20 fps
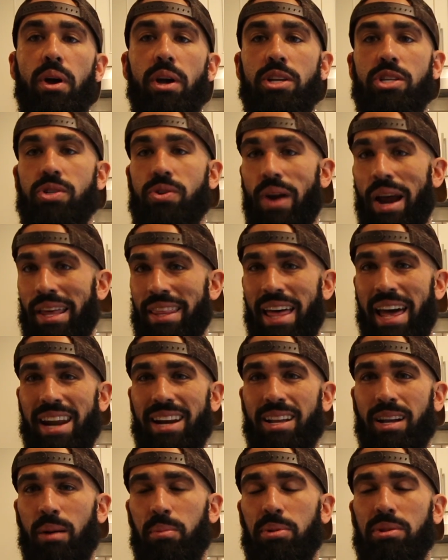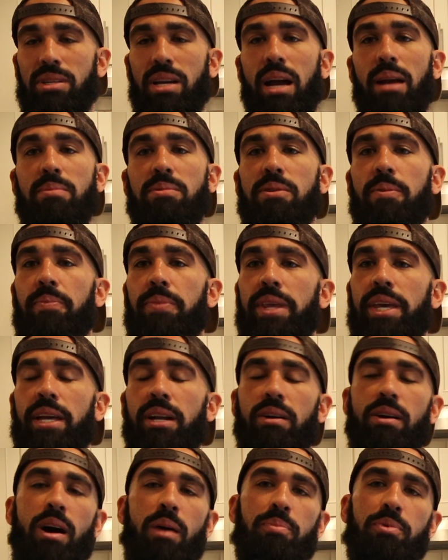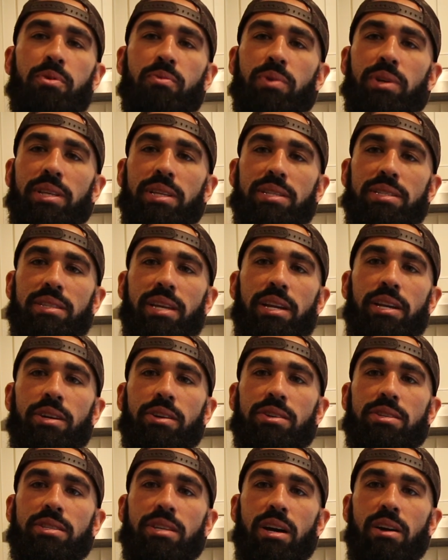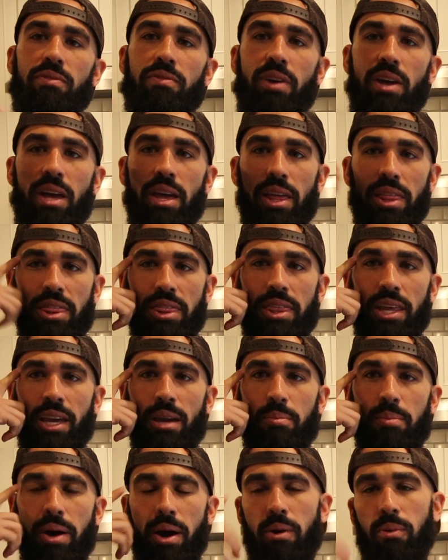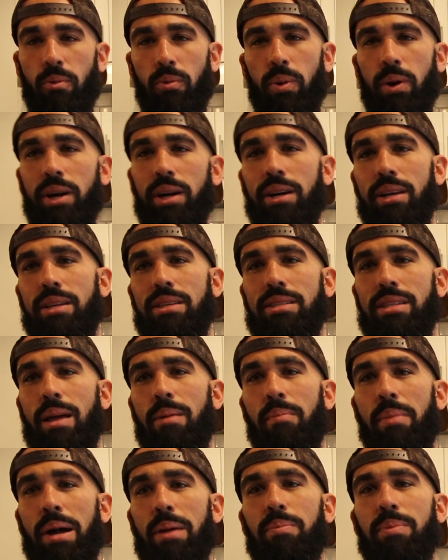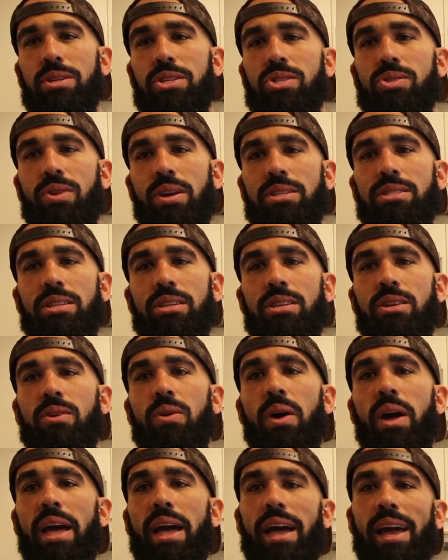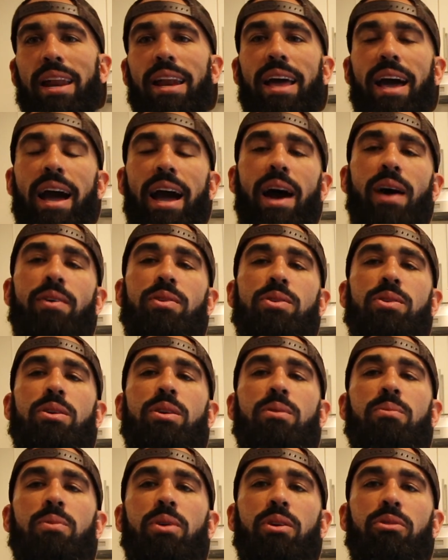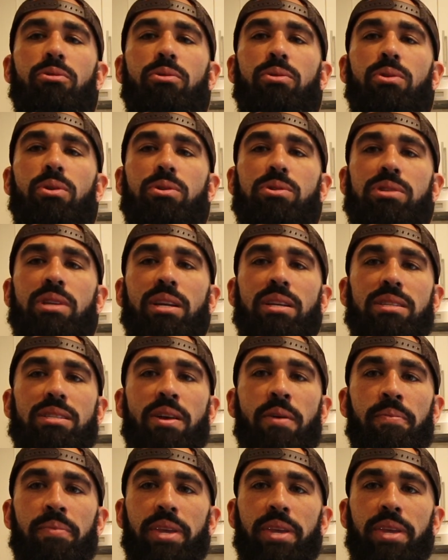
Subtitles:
Try that a couple times. It'll help you really center yourself and think about what it is that might be stressing you and how you can work through those things.